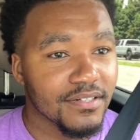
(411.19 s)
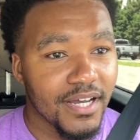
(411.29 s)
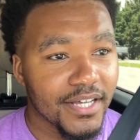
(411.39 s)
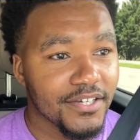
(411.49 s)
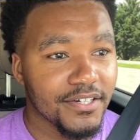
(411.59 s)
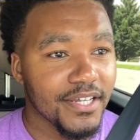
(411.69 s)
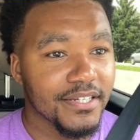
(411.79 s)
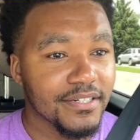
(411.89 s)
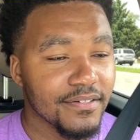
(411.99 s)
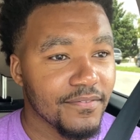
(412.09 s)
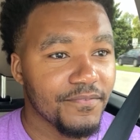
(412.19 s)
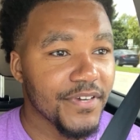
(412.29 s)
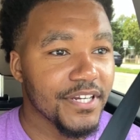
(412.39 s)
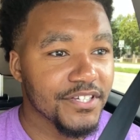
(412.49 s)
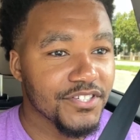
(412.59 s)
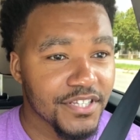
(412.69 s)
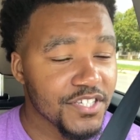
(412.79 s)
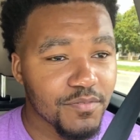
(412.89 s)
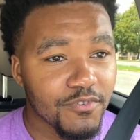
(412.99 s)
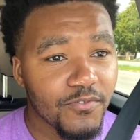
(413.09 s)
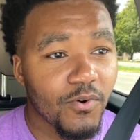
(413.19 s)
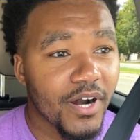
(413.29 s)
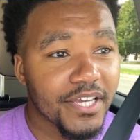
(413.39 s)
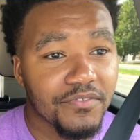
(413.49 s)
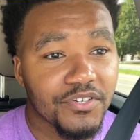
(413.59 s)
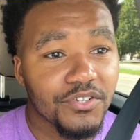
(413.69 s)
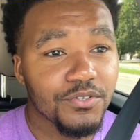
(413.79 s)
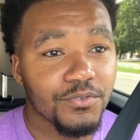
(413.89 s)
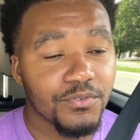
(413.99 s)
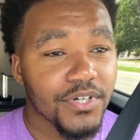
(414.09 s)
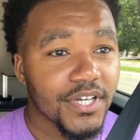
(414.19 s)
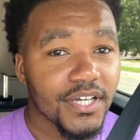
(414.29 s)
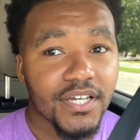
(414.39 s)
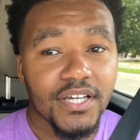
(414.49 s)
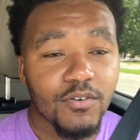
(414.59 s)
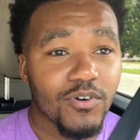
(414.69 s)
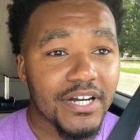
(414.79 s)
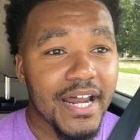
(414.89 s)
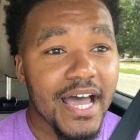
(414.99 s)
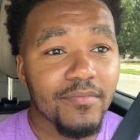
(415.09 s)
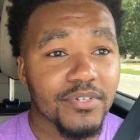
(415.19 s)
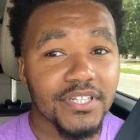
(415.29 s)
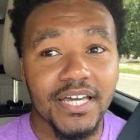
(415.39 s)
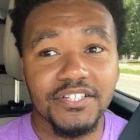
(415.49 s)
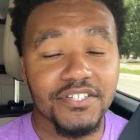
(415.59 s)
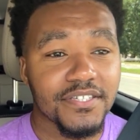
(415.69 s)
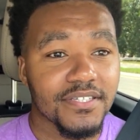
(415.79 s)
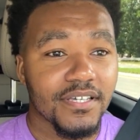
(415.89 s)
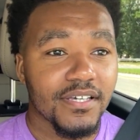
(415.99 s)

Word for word: I couldn't finish and this is before I even knew what had happened I just